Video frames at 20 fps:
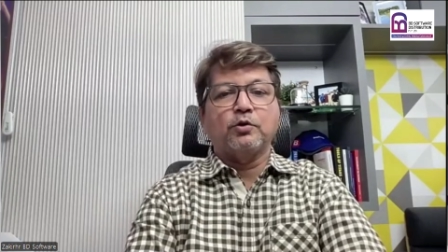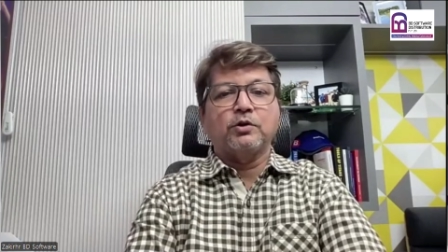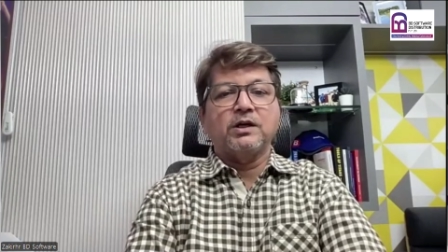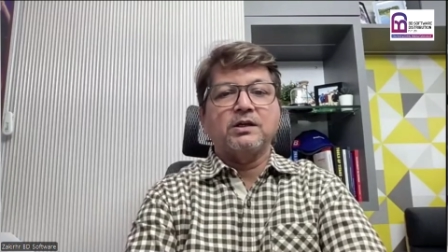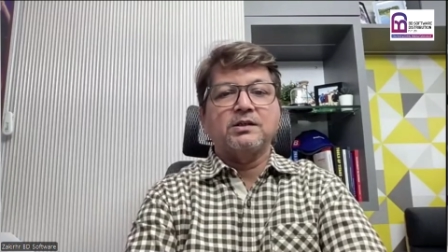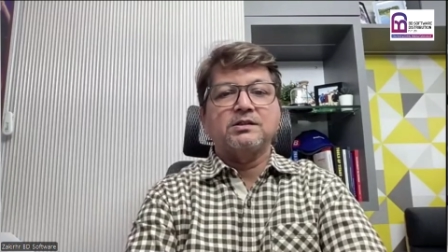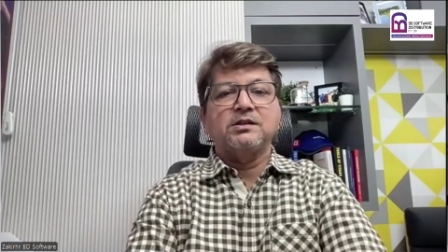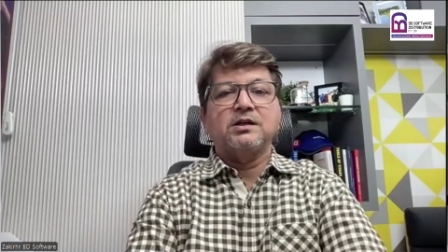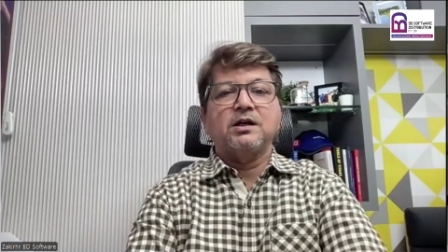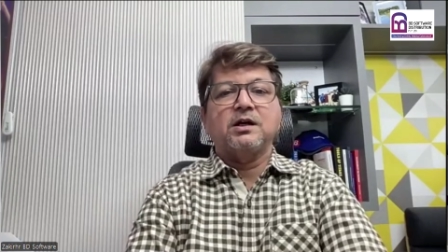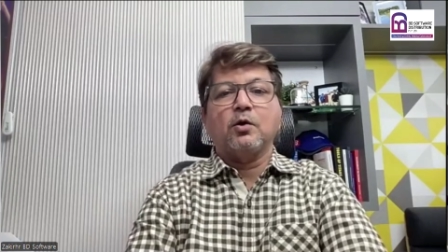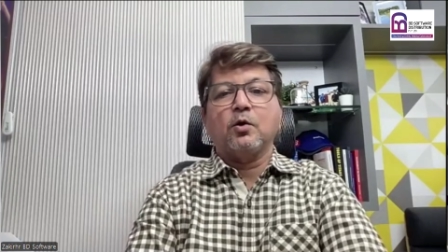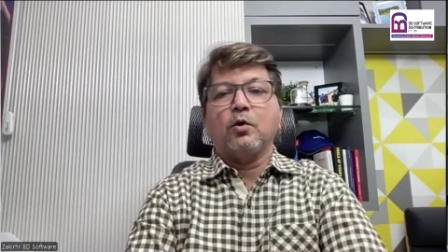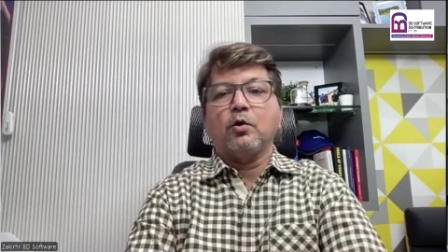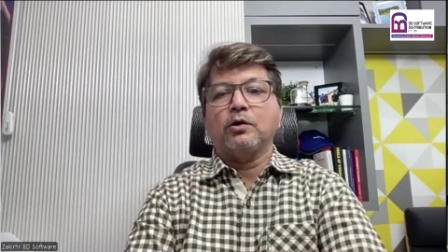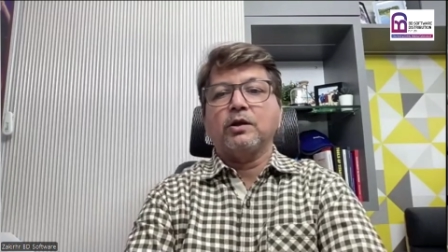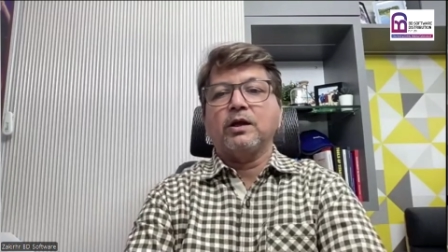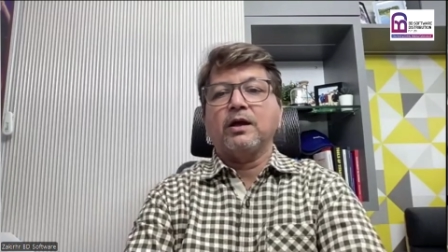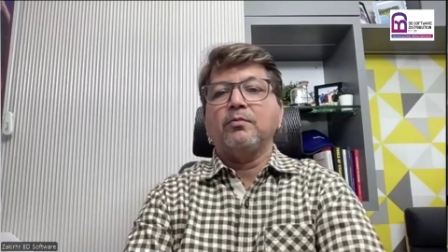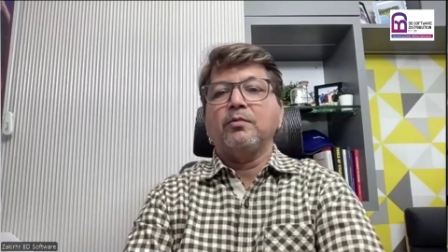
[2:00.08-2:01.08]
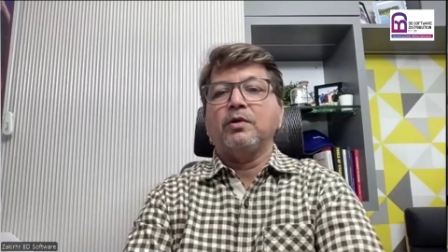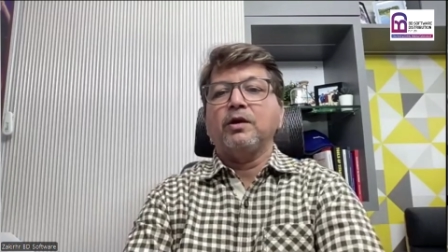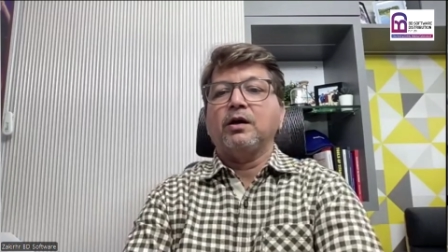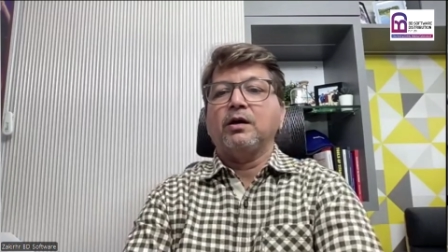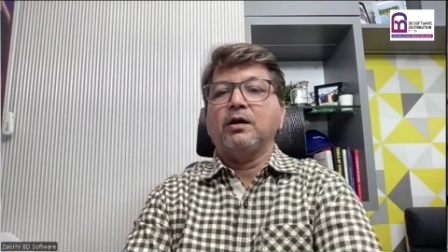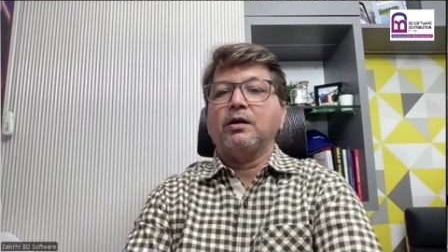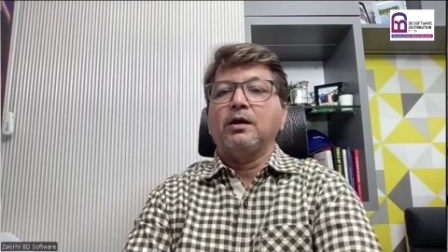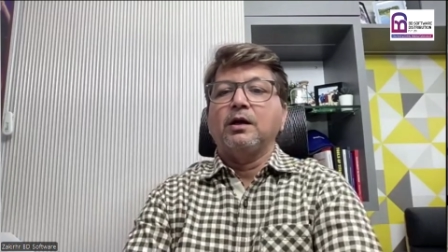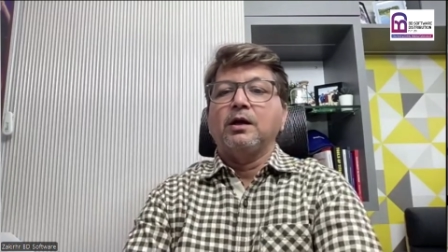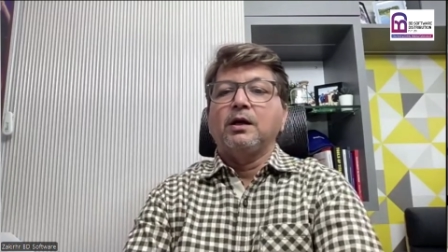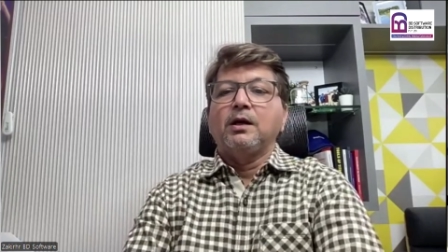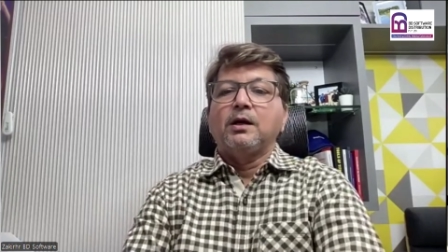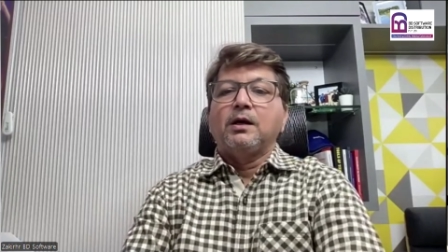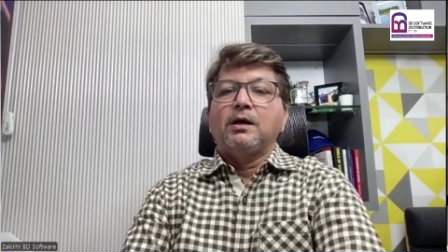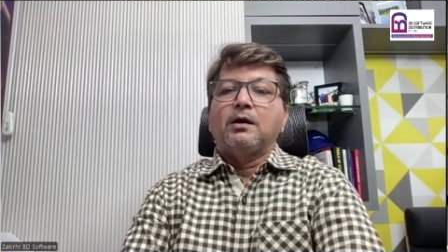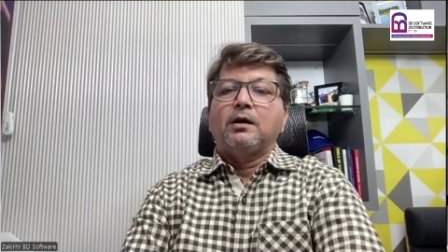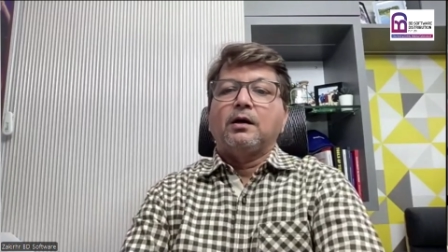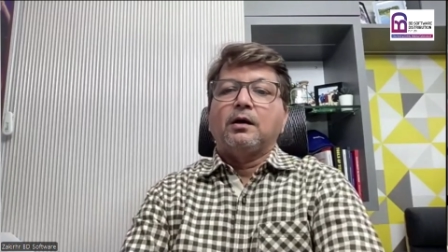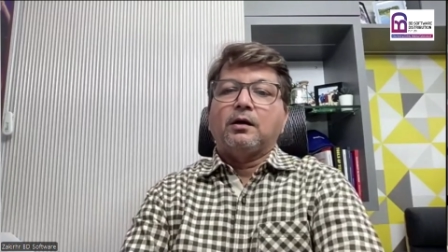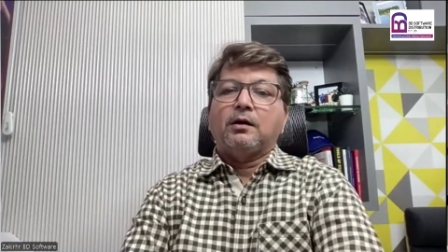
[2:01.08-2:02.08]
the XDR or the MDR,
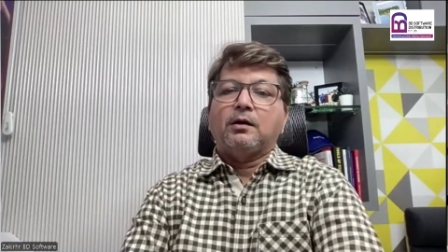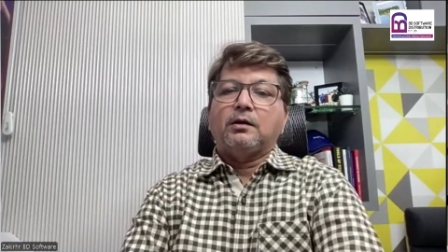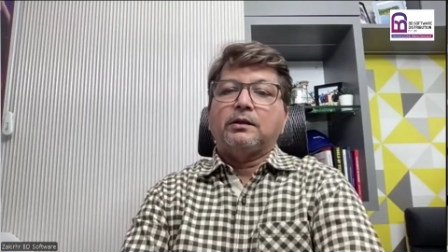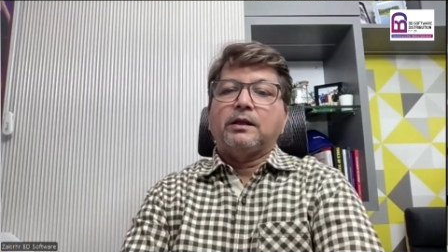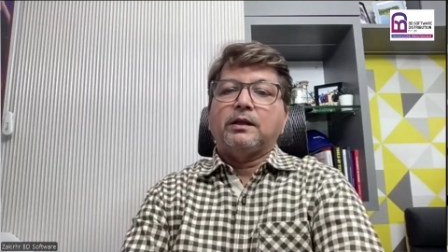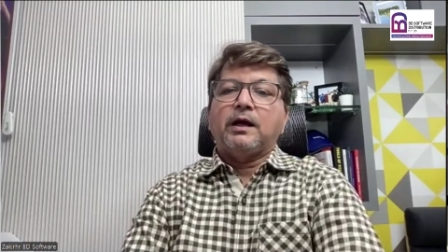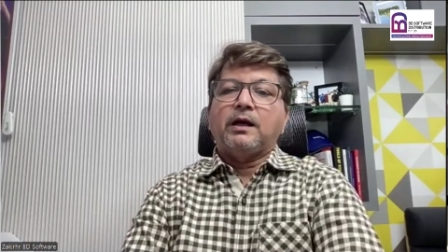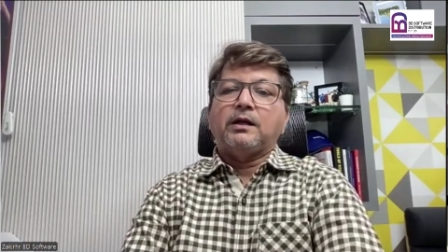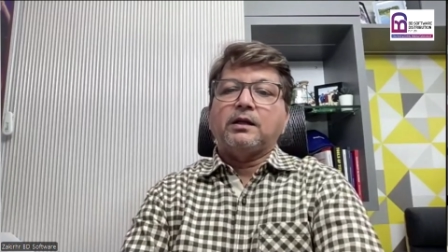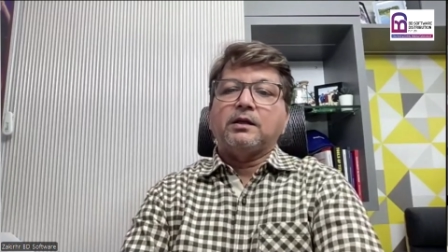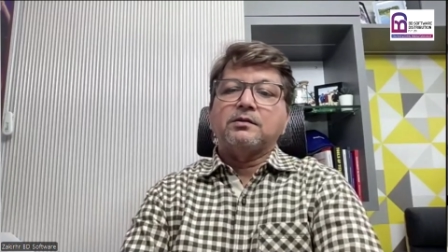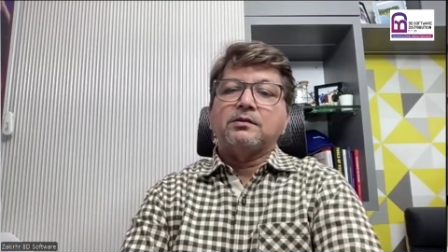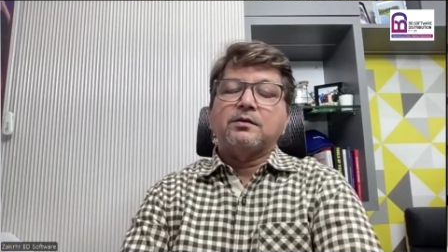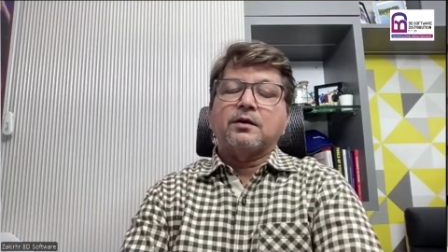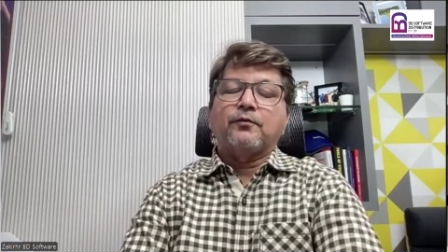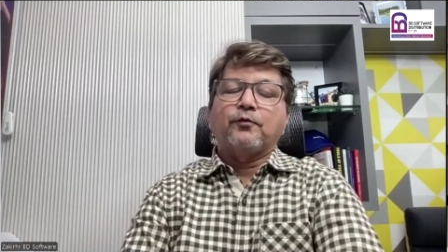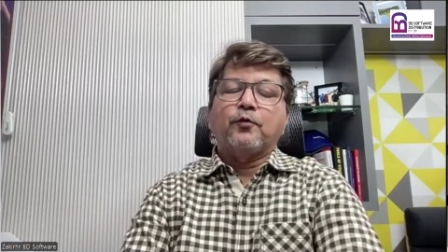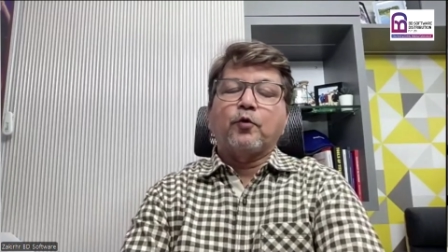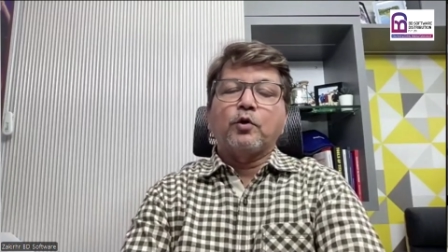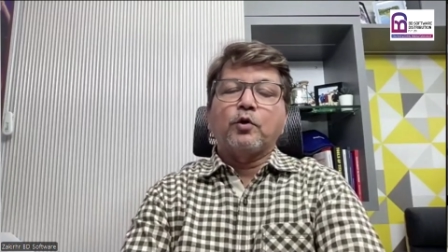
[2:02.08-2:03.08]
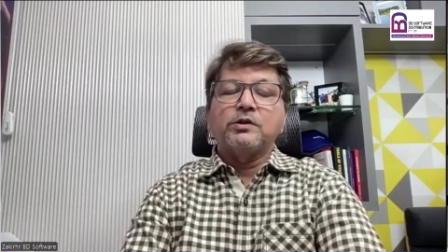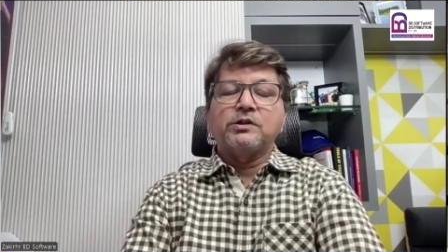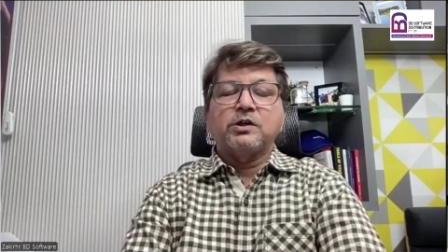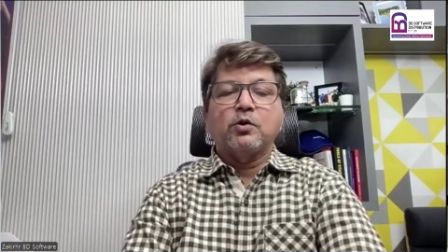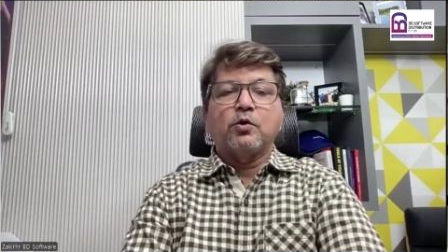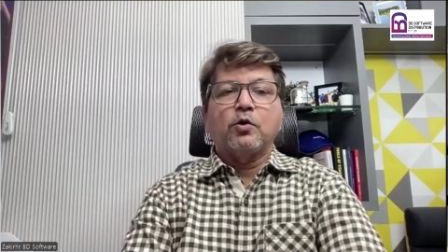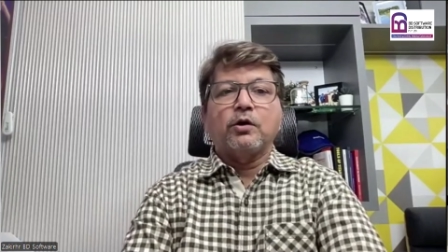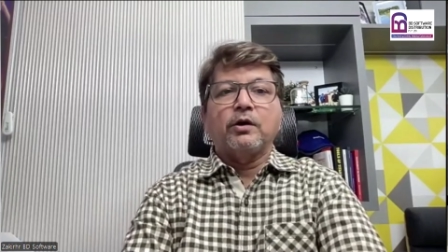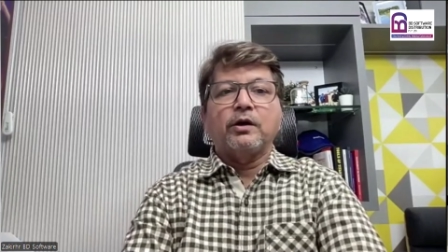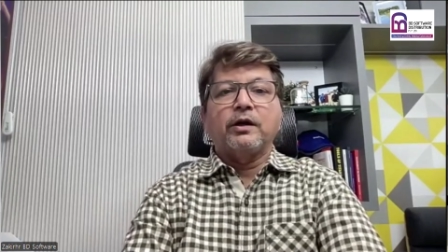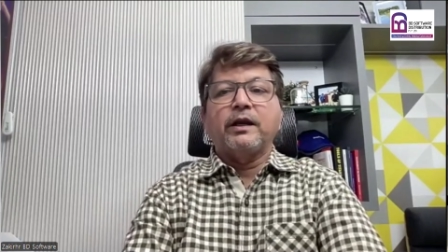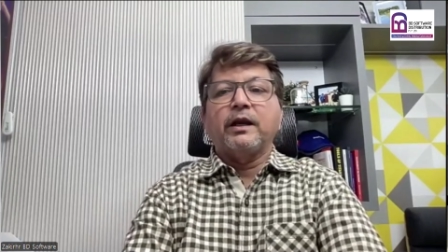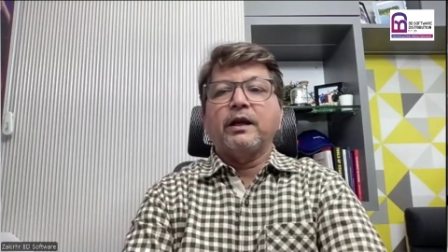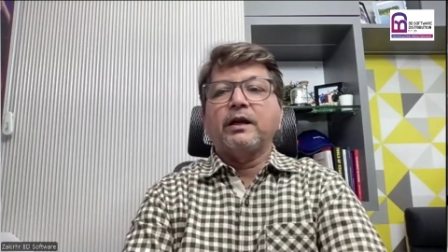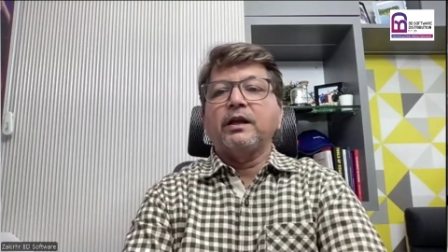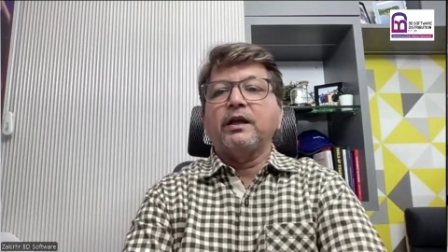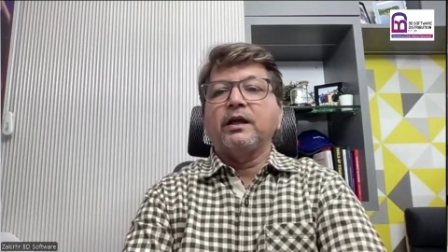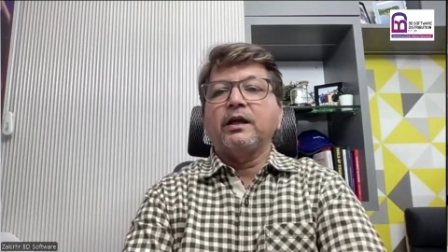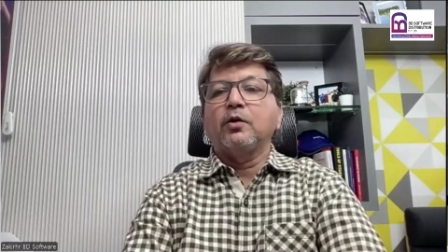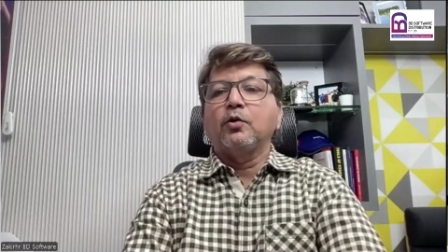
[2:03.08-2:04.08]
that is focusing on
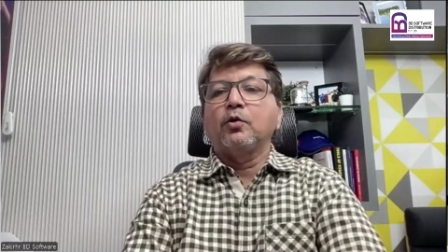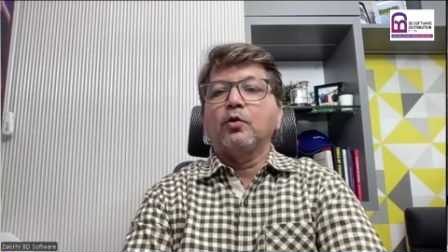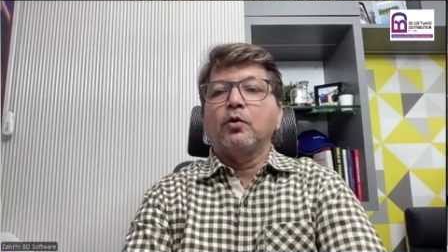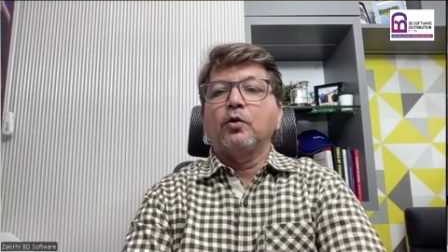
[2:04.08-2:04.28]
detecting,